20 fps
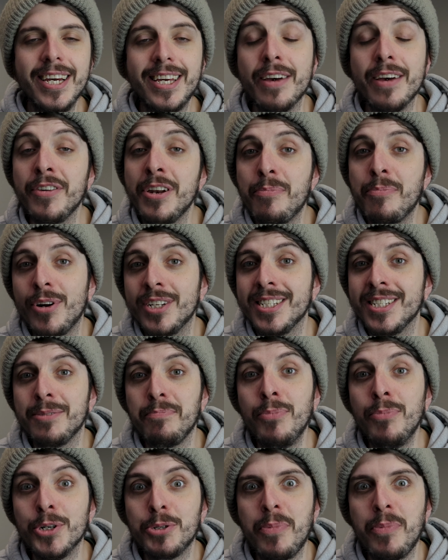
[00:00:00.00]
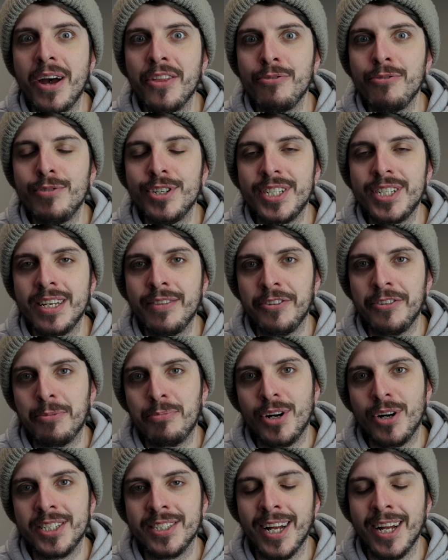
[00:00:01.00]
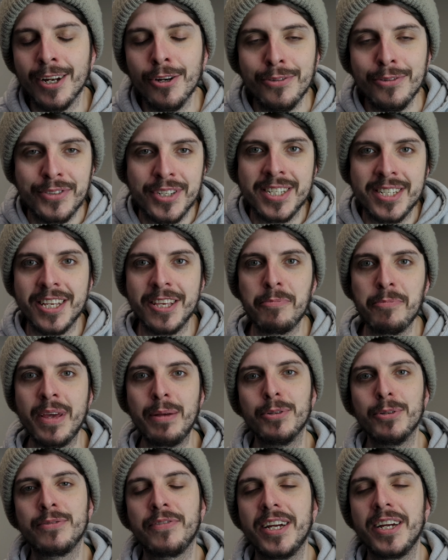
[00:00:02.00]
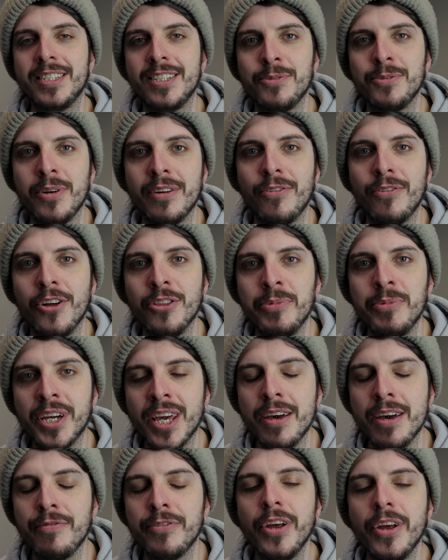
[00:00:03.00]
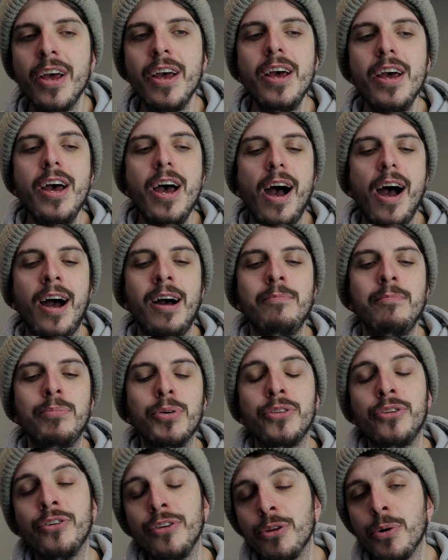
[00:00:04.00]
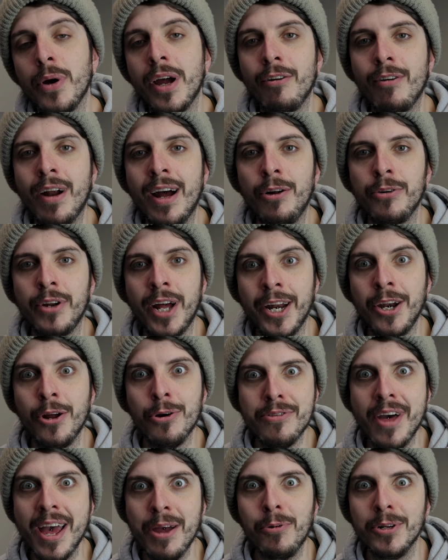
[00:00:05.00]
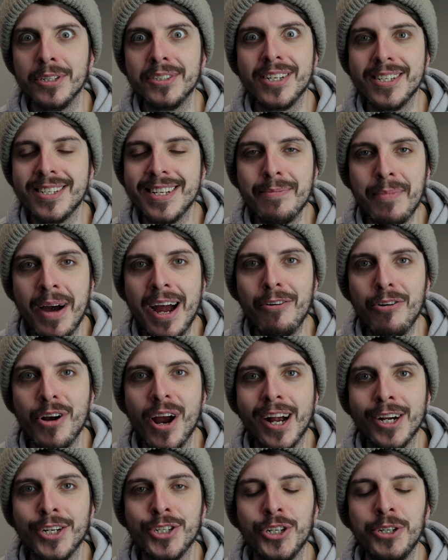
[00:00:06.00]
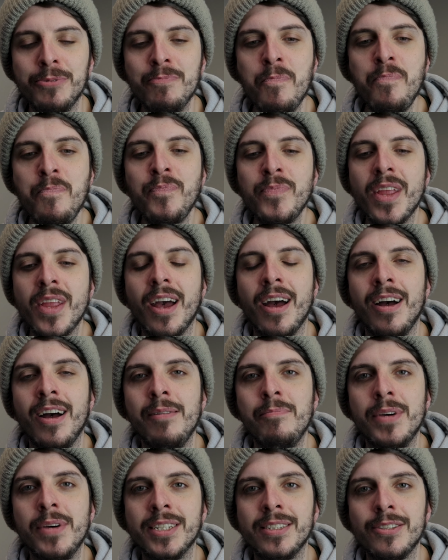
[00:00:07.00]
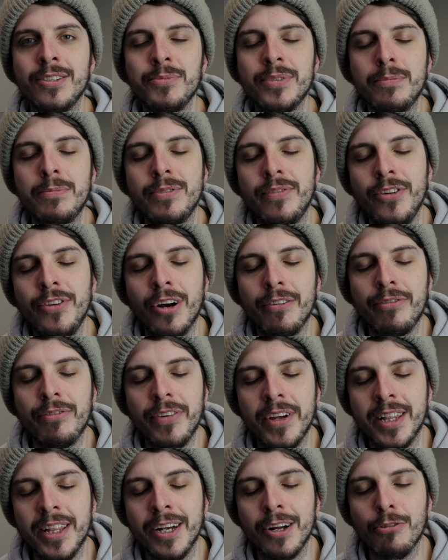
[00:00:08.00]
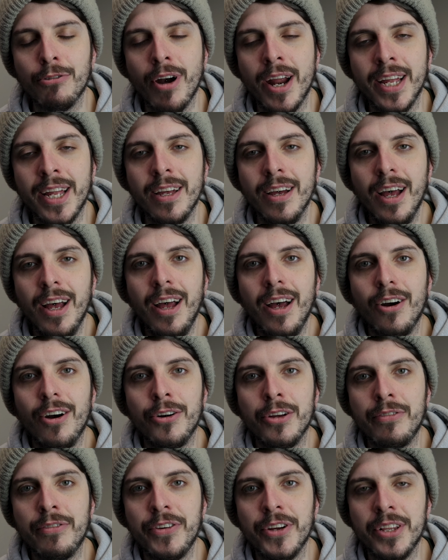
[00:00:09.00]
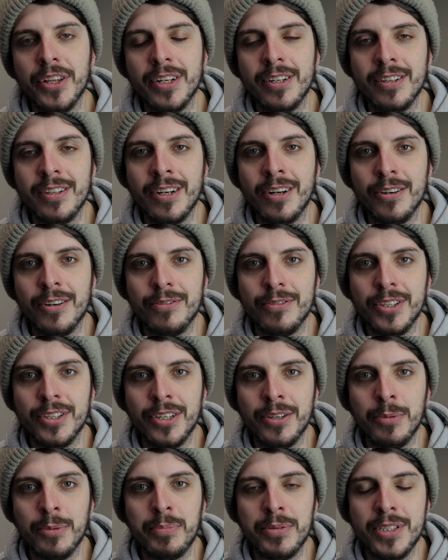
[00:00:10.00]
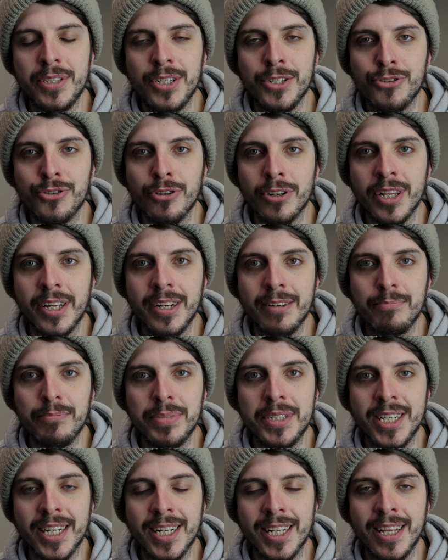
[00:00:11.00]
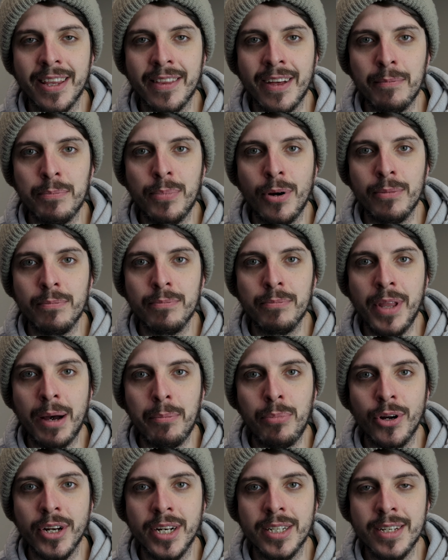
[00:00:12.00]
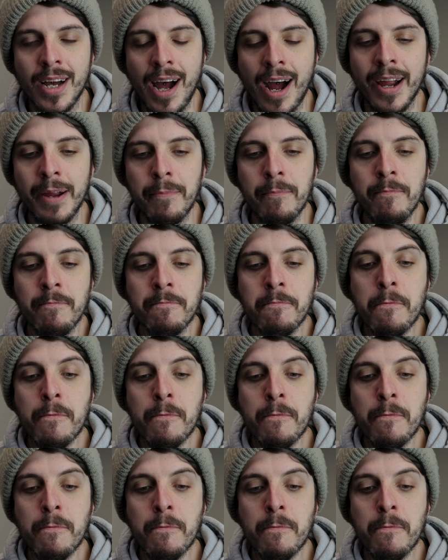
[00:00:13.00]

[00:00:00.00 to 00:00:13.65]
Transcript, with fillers: giving a present's much better than receiving a present. I love to see people's faces when I've got them a gift, um, but the other way around, I know they want to see my reaction. Um, and sometimes if you're not feeling great, or you're feeling, you know, you're struggling particularly at that, po that point in time,